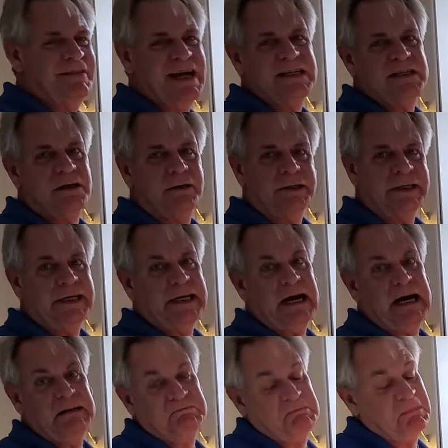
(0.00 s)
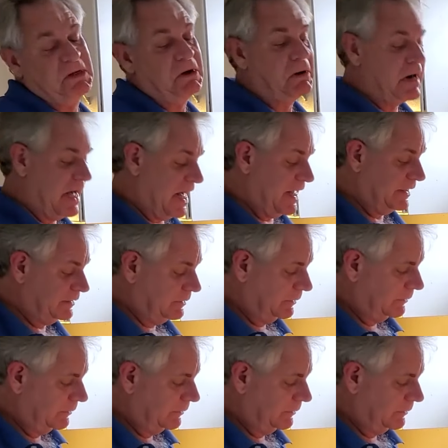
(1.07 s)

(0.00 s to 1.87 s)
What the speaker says: that's all you got, go ahead.